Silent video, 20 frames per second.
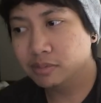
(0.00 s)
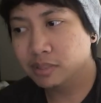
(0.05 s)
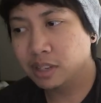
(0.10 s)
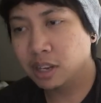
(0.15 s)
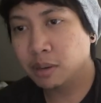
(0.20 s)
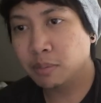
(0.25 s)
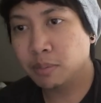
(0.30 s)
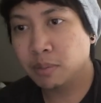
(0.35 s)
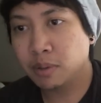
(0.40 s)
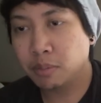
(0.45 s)

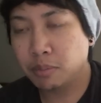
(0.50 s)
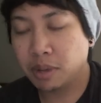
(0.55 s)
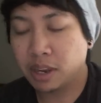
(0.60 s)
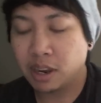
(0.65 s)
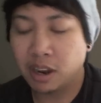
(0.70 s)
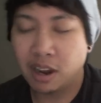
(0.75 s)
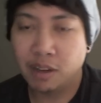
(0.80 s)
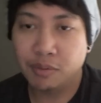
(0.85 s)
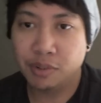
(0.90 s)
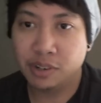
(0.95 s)
My
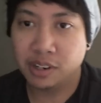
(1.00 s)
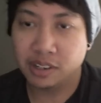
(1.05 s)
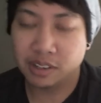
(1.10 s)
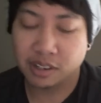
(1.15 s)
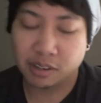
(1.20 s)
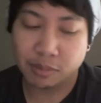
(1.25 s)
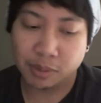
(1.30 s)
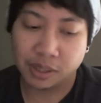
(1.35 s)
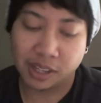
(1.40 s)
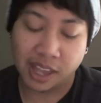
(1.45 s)
confidence
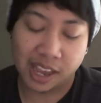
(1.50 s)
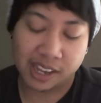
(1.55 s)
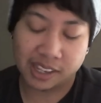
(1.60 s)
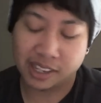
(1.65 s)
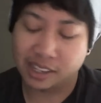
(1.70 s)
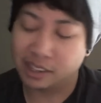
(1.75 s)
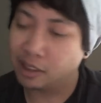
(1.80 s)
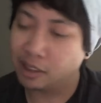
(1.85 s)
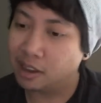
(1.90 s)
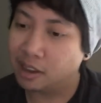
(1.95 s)
has been
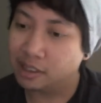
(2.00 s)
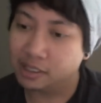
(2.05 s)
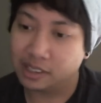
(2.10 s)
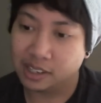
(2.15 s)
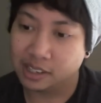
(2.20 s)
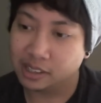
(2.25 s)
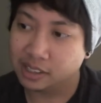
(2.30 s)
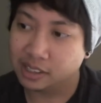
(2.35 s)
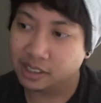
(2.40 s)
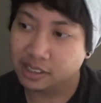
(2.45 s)
lacking a lot
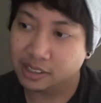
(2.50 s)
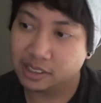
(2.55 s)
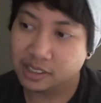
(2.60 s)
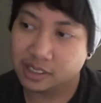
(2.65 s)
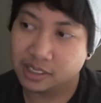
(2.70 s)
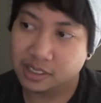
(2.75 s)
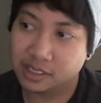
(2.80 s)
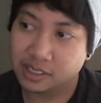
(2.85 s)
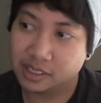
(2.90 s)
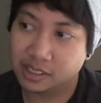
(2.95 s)
lately,
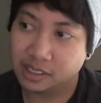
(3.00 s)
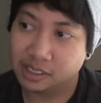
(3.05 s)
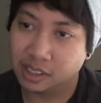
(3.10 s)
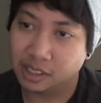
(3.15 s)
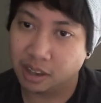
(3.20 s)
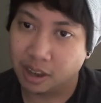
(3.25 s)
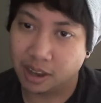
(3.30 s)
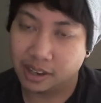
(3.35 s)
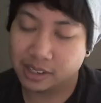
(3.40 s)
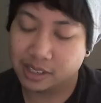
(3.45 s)
just a
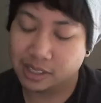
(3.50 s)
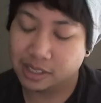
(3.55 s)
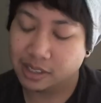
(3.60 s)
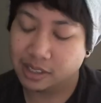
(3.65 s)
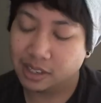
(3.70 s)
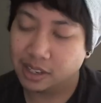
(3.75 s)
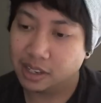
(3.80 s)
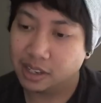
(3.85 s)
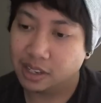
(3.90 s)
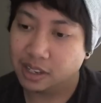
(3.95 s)
lot.
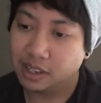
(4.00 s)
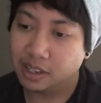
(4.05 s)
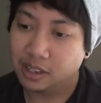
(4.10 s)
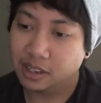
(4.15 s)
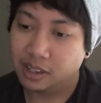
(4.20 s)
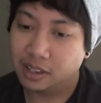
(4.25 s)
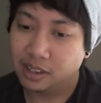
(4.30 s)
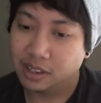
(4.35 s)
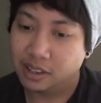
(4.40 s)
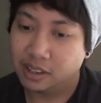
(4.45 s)

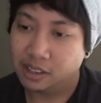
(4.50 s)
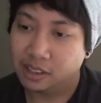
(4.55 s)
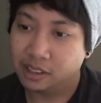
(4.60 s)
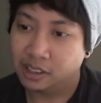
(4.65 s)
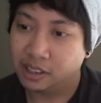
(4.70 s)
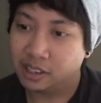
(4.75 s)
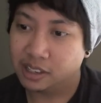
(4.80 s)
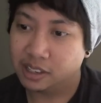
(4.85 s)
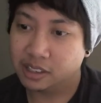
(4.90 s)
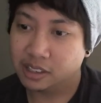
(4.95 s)

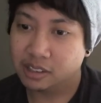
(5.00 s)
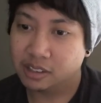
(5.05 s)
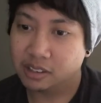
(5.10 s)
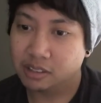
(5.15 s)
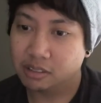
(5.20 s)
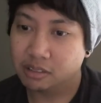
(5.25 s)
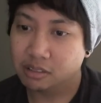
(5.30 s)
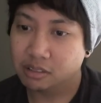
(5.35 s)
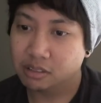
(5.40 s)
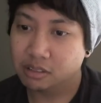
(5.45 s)
Like,
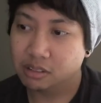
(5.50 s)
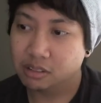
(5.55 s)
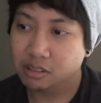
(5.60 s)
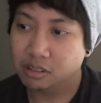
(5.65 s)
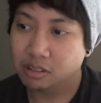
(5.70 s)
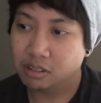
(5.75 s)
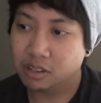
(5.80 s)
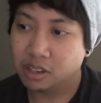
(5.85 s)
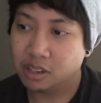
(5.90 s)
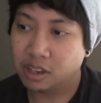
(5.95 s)

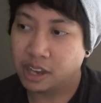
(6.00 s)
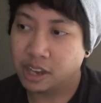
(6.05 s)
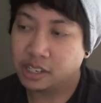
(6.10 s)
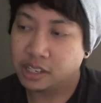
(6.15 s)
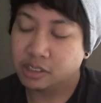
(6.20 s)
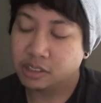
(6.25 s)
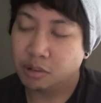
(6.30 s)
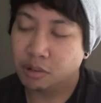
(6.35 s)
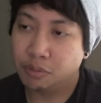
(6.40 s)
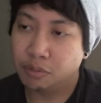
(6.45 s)
I
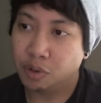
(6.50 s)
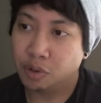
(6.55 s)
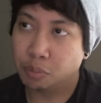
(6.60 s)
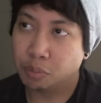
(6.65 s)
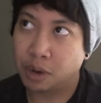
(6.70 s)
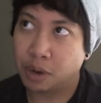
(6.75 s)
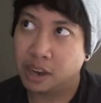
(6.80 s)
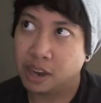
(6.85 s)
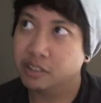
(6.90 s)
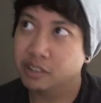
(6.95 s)
just don't feel
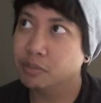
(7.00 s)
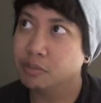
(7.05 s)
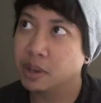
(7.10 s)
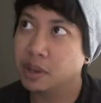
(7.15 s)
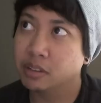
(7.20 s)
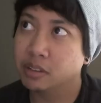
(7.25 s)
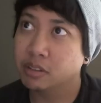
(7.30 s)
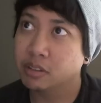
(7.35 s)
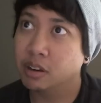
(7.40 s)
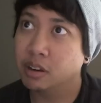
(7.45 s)
proud of
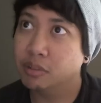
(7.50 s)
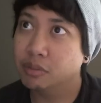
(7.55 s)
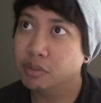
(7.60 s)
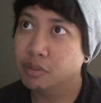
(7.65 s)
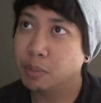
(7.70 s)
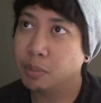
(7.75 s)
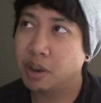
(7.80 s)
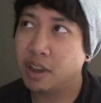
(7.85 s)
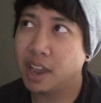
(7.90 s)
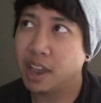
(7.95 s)
myself
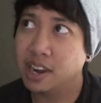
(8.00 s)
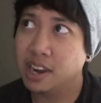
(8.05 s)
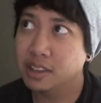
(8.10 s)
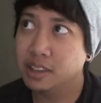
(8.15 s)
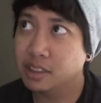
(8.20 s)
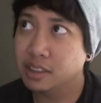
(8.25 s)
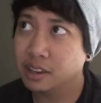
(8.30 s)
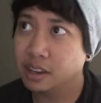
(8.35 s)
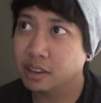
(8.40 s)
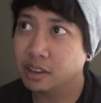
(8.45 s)
about
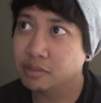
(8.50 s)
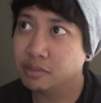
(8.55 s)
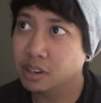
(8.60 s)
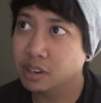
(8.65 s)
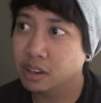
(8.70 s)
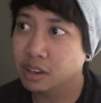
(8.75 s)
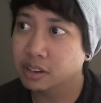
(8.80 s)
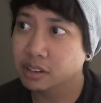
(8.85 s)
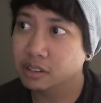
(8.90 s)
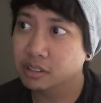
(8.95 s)
anything I've
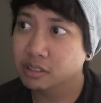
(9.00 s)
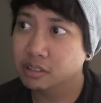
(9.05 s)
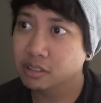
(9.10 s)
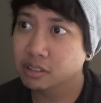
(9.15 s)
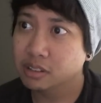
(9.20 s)
done.